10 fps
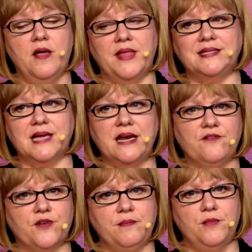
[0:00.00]
that's kind
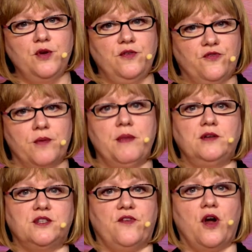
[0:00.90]
of removed from
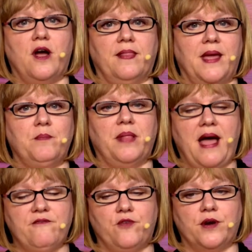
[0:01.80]
most of our online
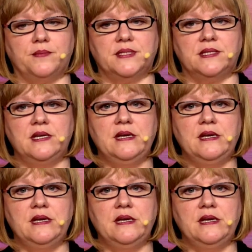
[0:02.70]
platforms.